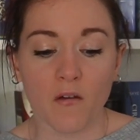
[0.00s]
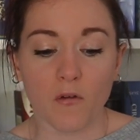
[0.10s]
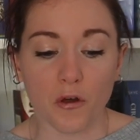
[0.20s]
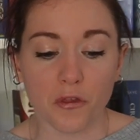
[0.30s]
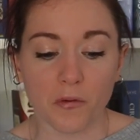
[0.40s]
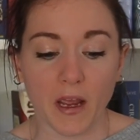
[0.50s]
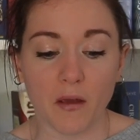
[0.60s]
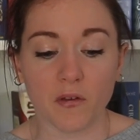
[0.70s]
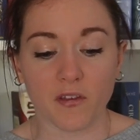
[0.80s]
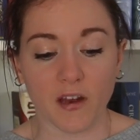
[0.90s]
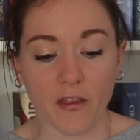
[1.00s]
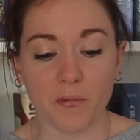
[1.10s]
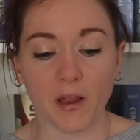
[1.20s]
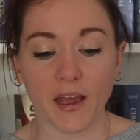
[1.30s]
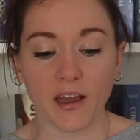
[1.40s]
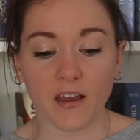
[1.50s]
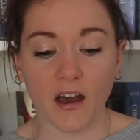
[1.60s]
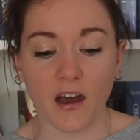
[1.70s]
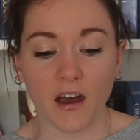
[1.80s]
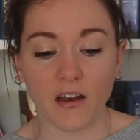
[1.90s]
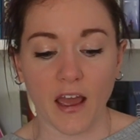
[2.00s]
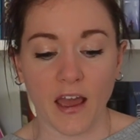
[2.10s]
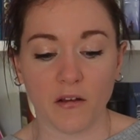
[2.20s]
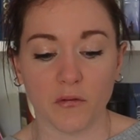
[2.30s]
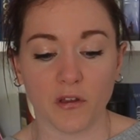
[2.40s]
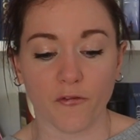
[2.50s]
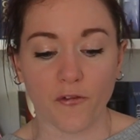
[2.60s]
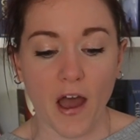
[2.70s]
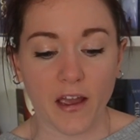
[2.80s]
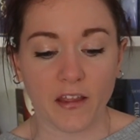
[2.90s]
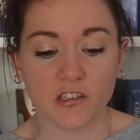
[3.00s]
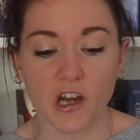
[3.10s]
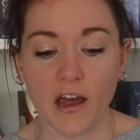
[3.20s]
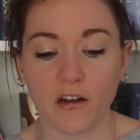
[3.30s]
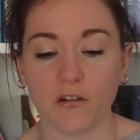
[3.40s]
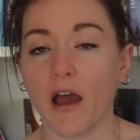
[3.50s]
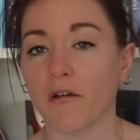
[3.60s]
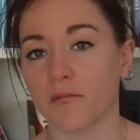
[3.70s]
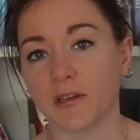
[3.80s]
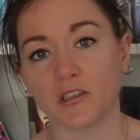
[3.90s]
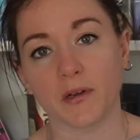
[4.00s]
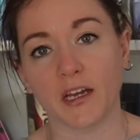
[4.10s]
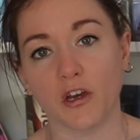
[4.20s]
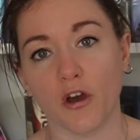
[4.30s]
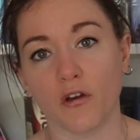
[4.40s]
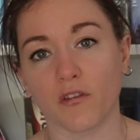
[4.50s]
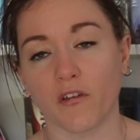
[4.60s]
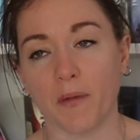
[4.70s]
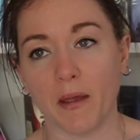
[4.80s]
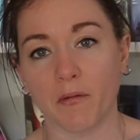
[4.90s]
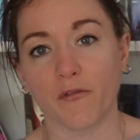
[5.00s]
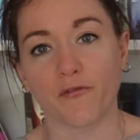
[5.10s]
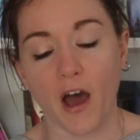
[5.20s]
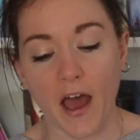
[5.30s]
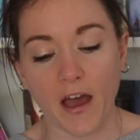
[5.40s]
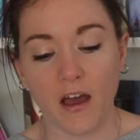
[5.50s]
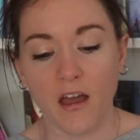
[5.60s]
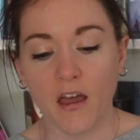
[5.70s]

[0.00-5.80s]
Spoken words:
Roll 3 was another player card, and it was Fire in the title. I was meant to read Girls of Paper and Fire.